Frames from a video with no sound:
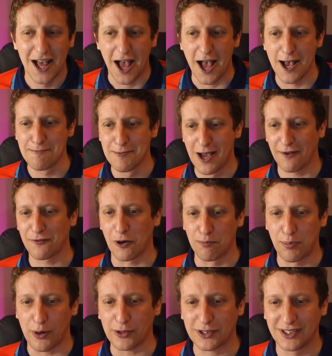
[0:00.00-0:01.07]
I've
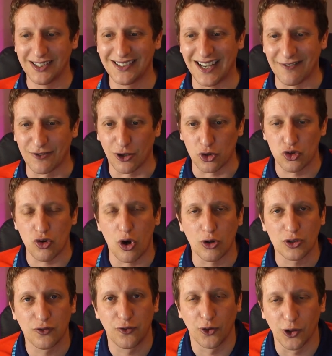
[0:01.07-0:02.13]
got boxes, I've got
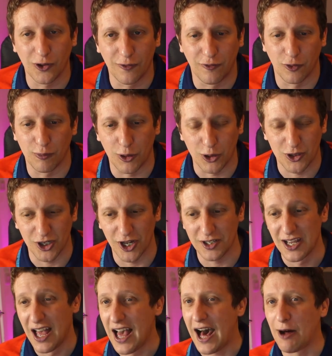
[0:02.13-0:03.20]
drawers full of football shirts.